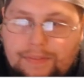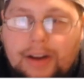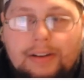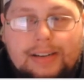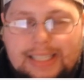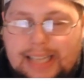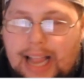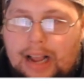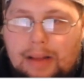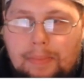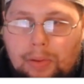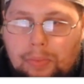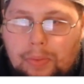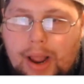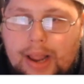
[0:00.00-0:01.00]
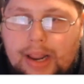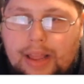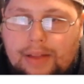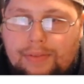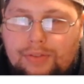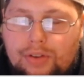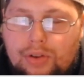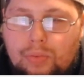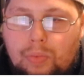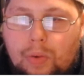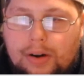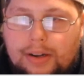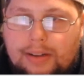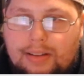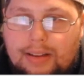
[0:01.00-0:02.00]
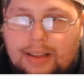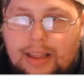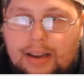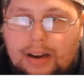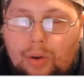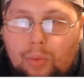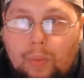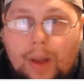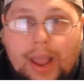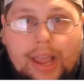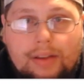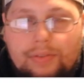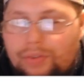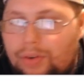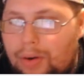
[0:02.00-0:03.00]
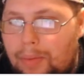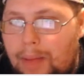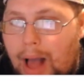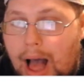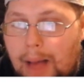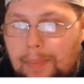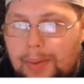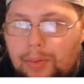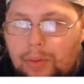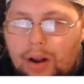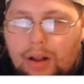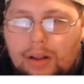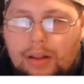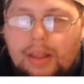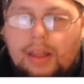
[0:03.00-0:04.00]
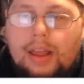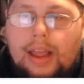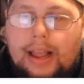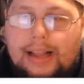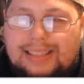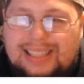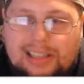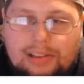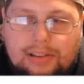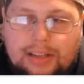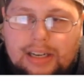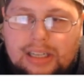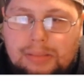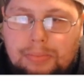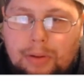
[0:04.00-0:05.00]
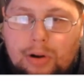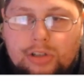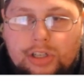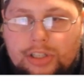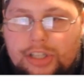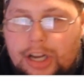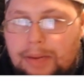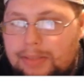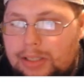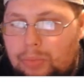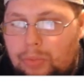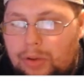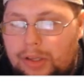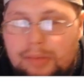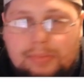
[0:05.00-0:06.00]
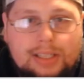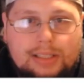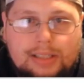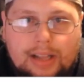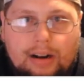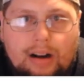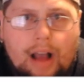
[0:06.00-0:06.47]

stackable, right? If you wanted to get away from Amon-Ra and still get exposure, Jameson Williams is there.